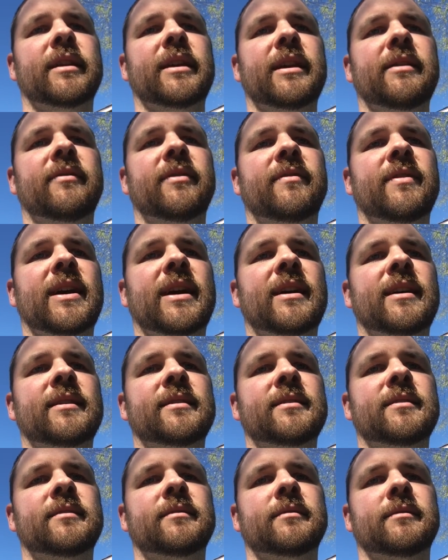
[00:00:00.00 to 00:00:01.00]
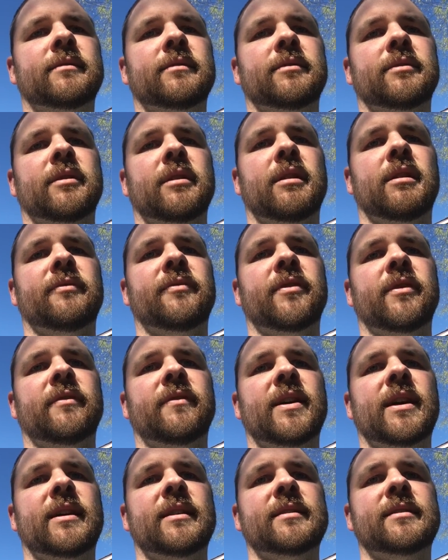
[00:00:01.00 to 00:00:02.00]
give advice or to offer
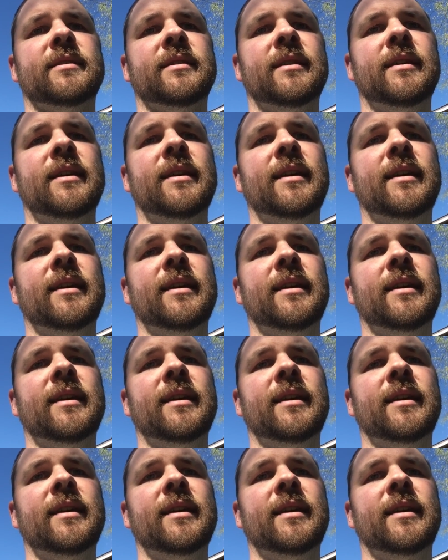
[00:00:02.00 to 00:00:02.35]
advice.